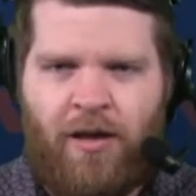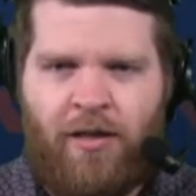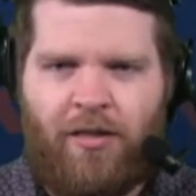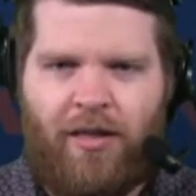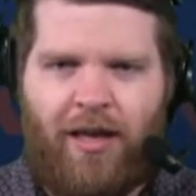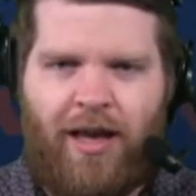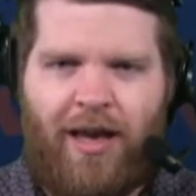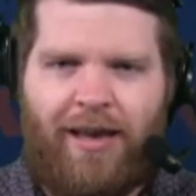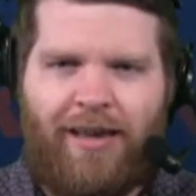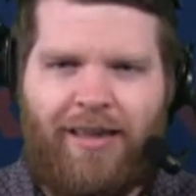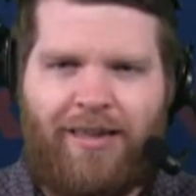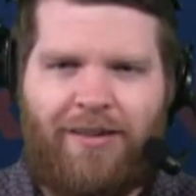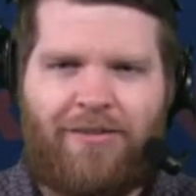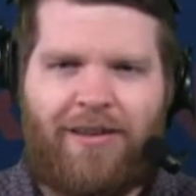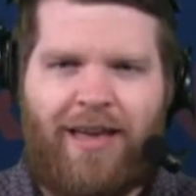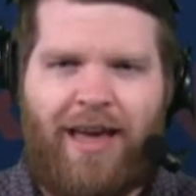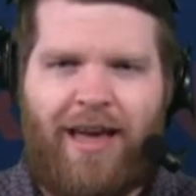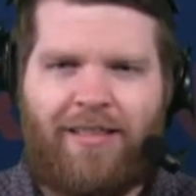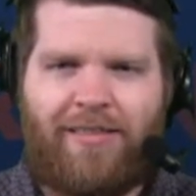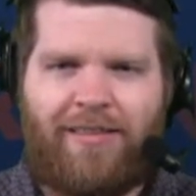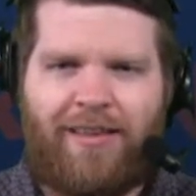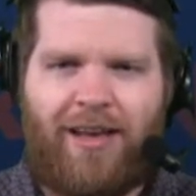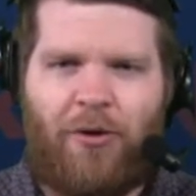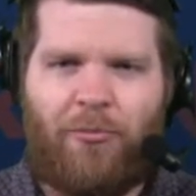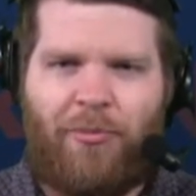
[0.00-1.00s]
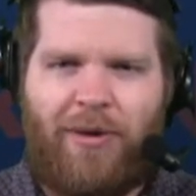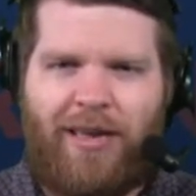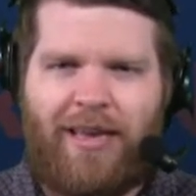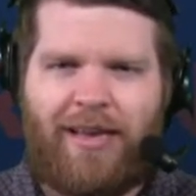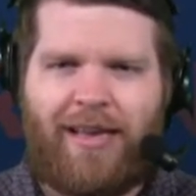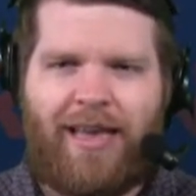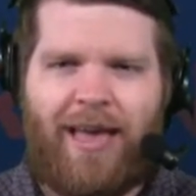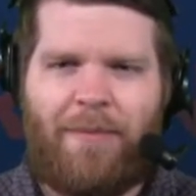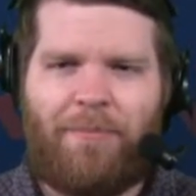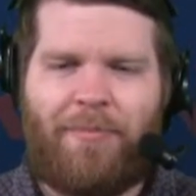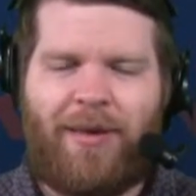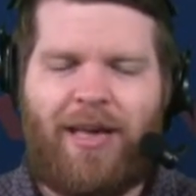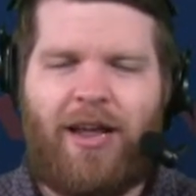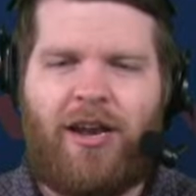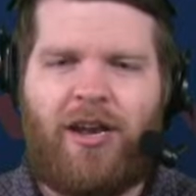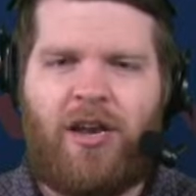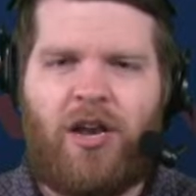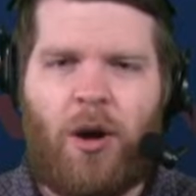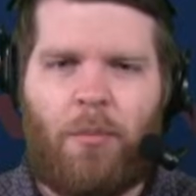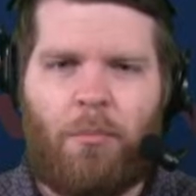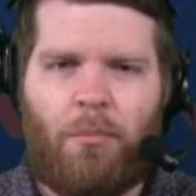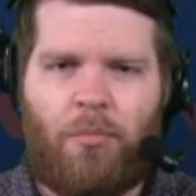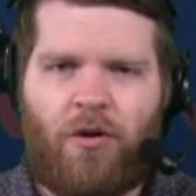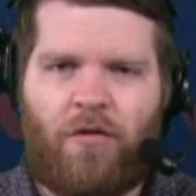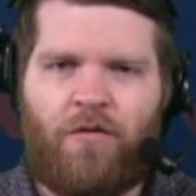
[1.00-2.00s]
Like, you can't tell me he can't be a
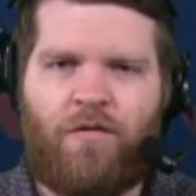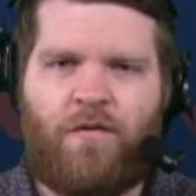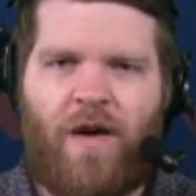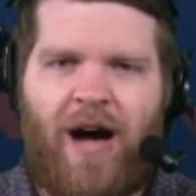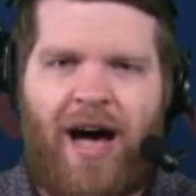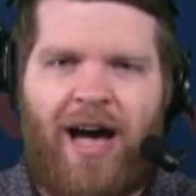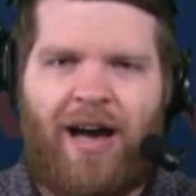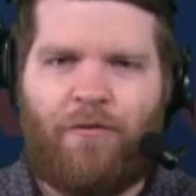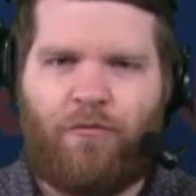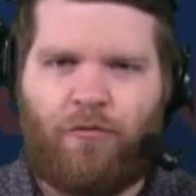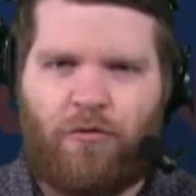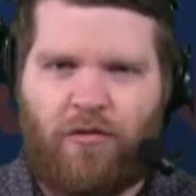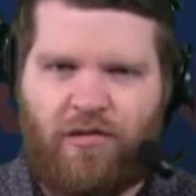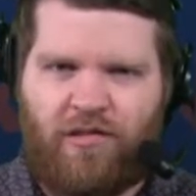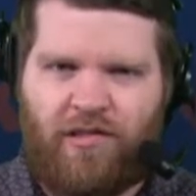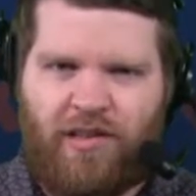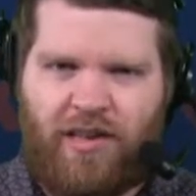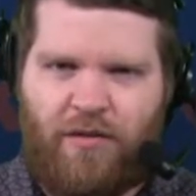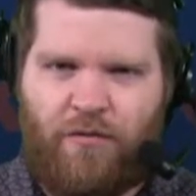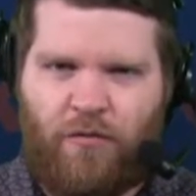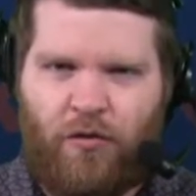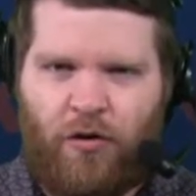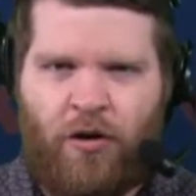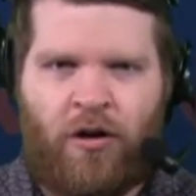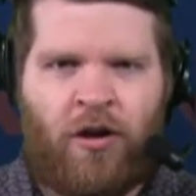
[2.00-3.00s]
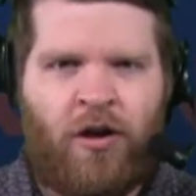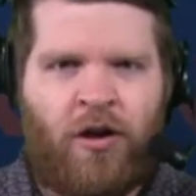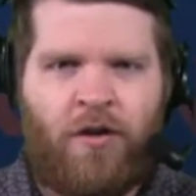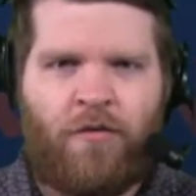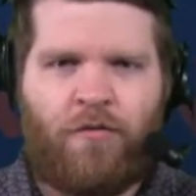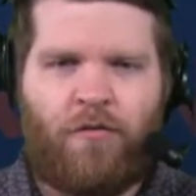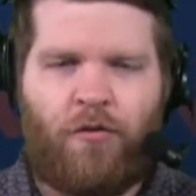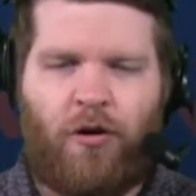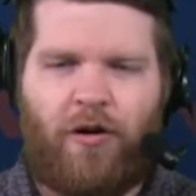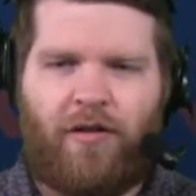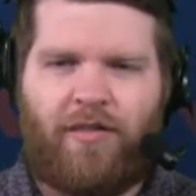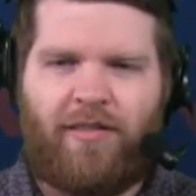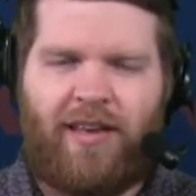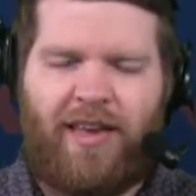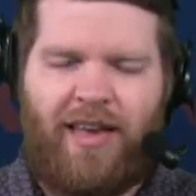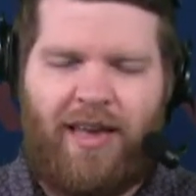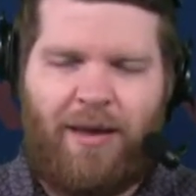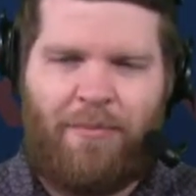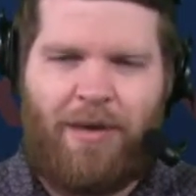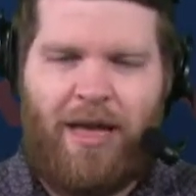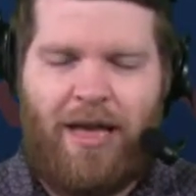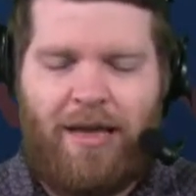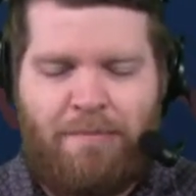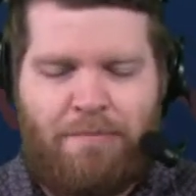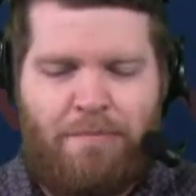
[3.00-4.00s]
number 5 receiver for a
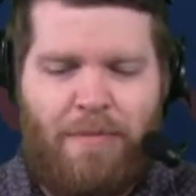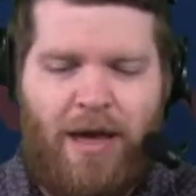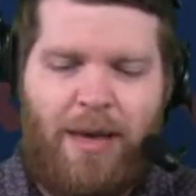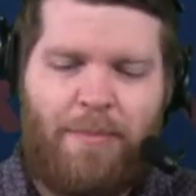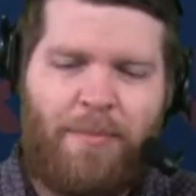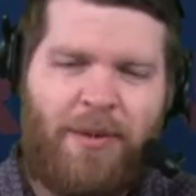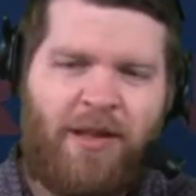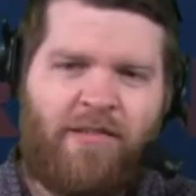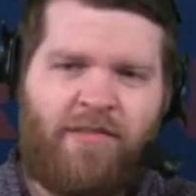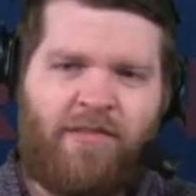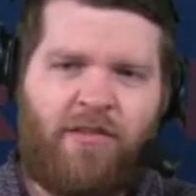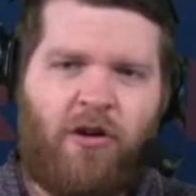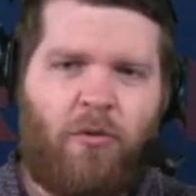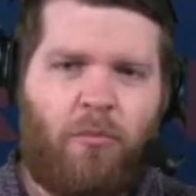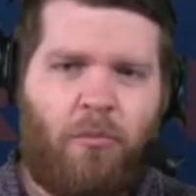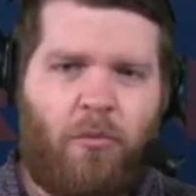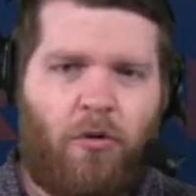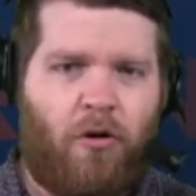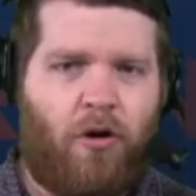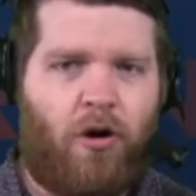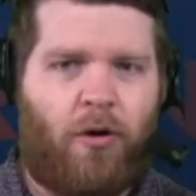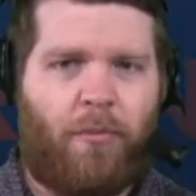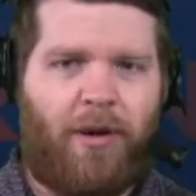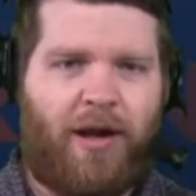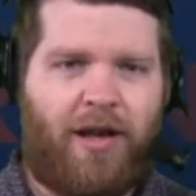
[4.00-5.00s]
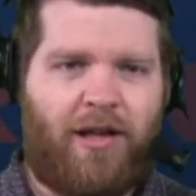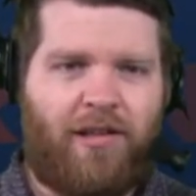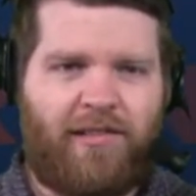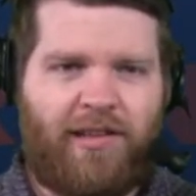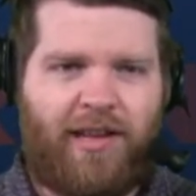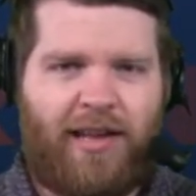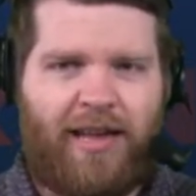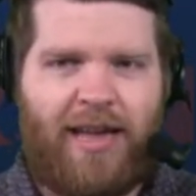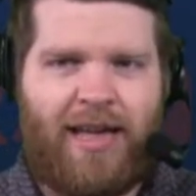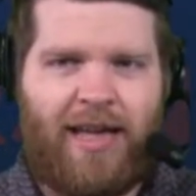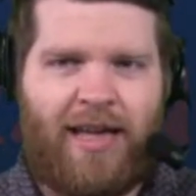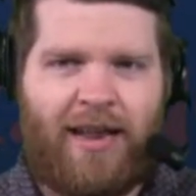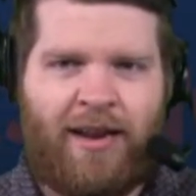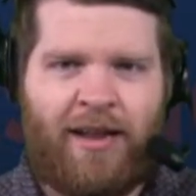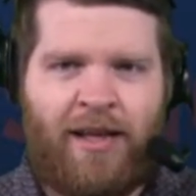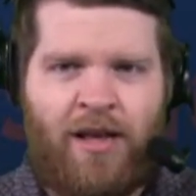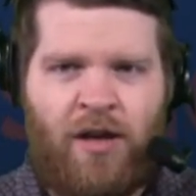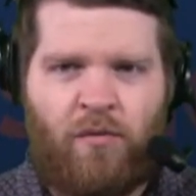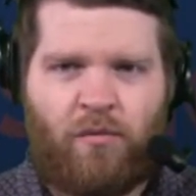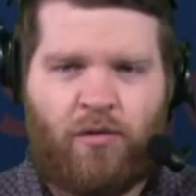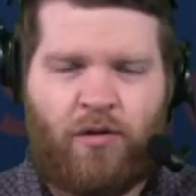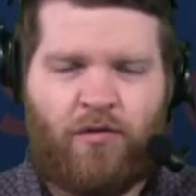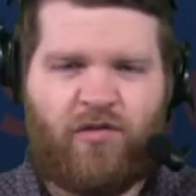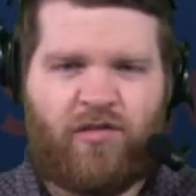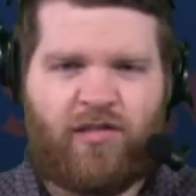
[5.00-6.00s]
team and maybe show more, because again,
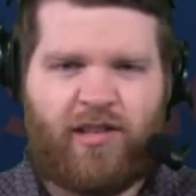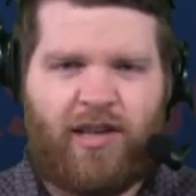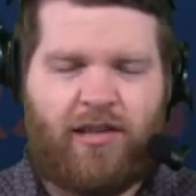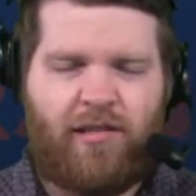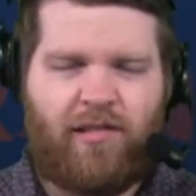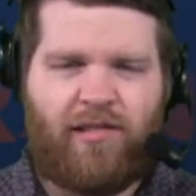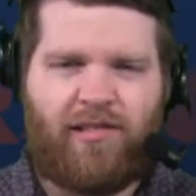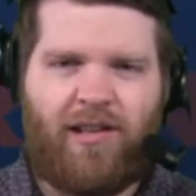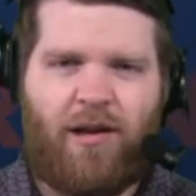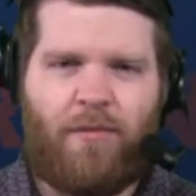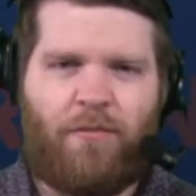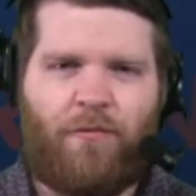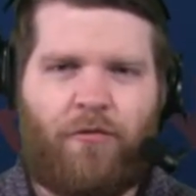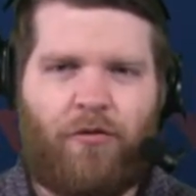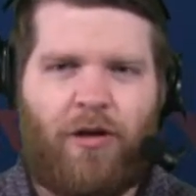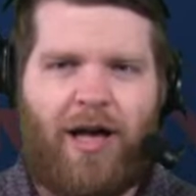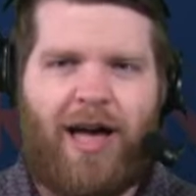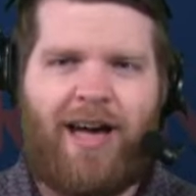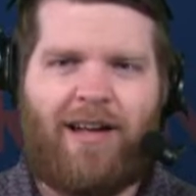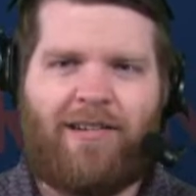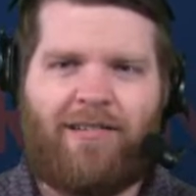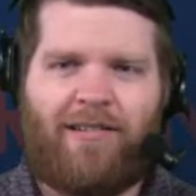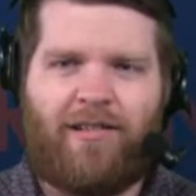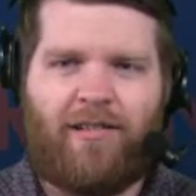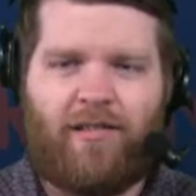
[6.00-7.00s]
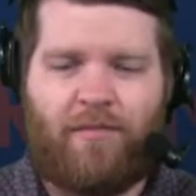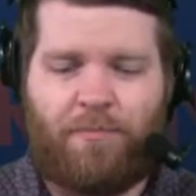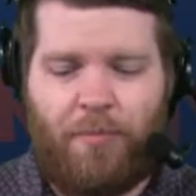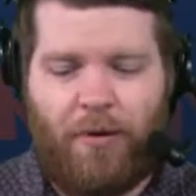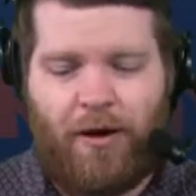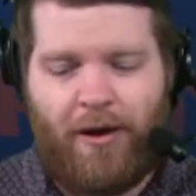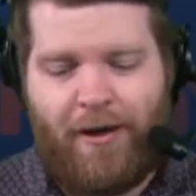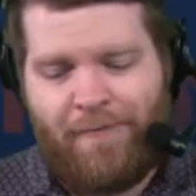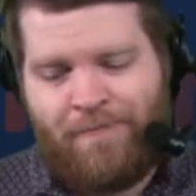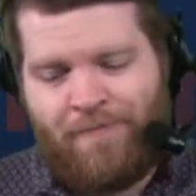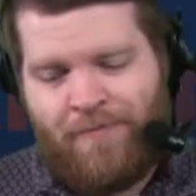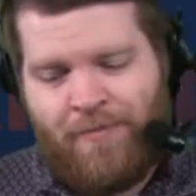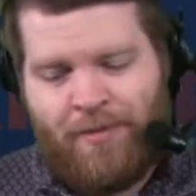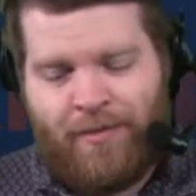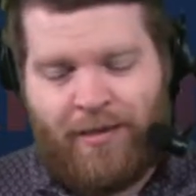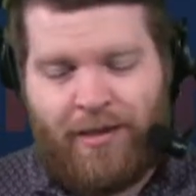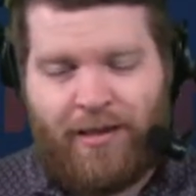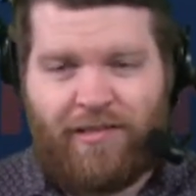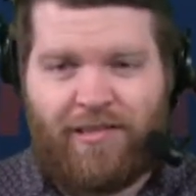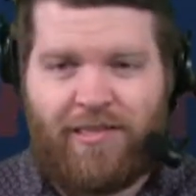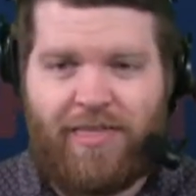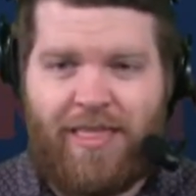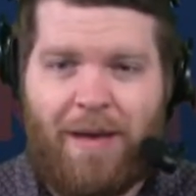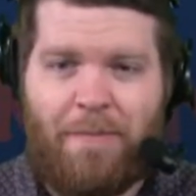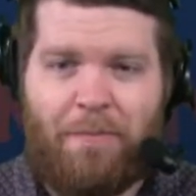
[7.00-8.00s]
we've seen some flashes, but
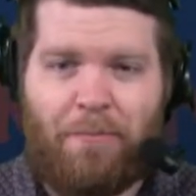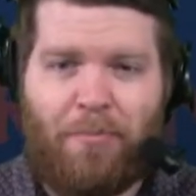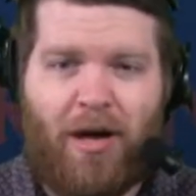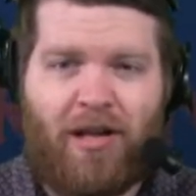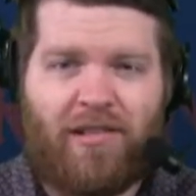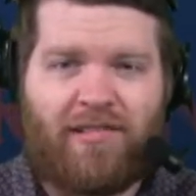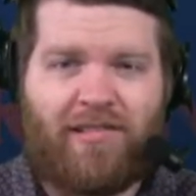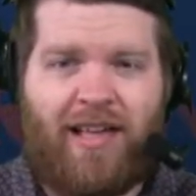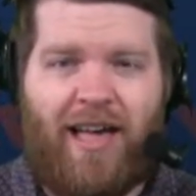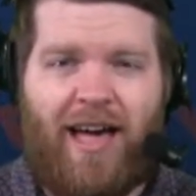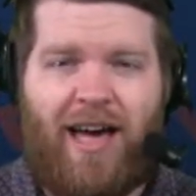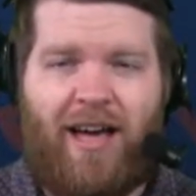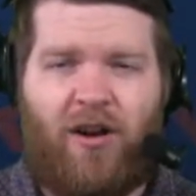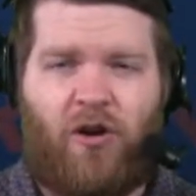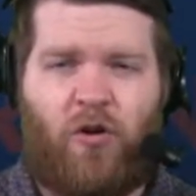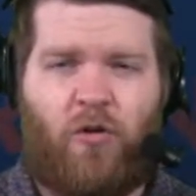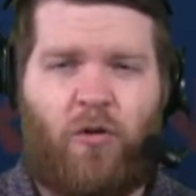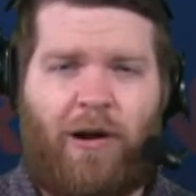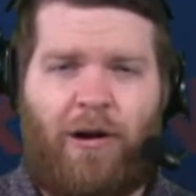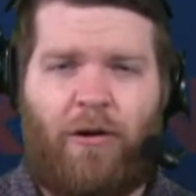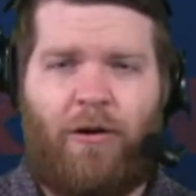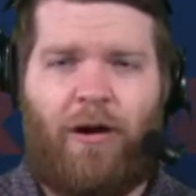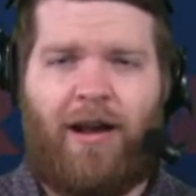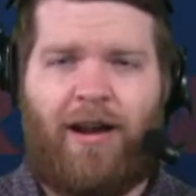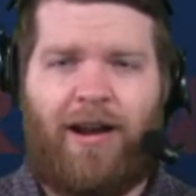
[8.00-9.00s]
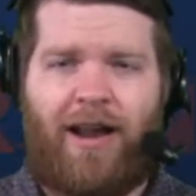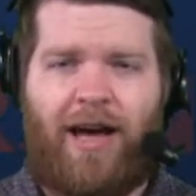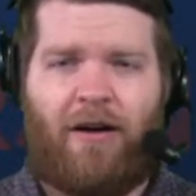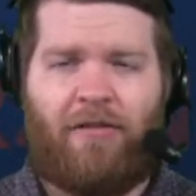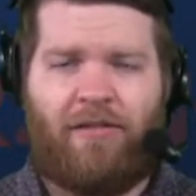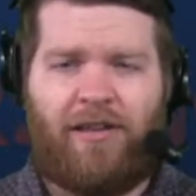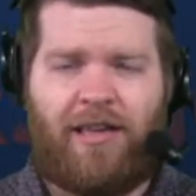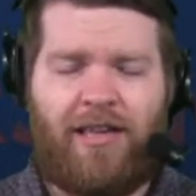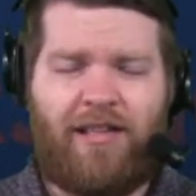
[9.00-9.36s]
he's in that bust category right now.